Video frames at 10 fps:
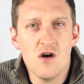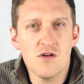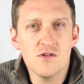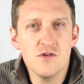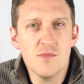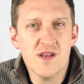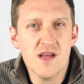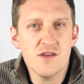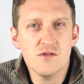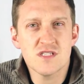Although you may
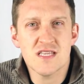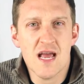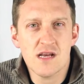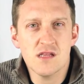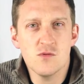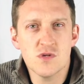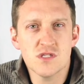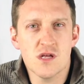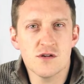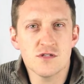not know exactly
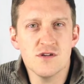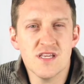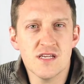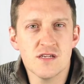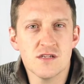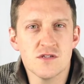which letters are needed